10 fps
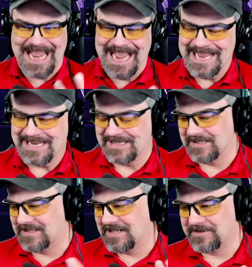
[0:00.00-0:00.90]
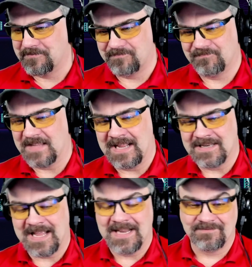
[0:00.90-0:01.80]
and didn't.
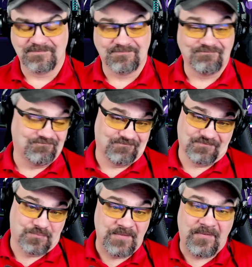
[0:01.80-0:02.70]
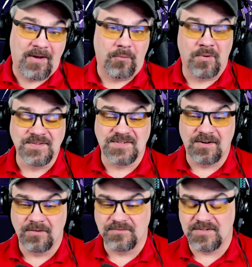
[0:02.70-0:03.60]
And and we fell
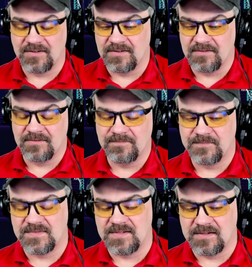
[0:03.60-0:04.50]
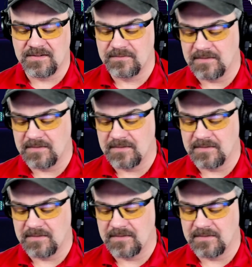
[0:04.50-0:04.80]
1-0 to to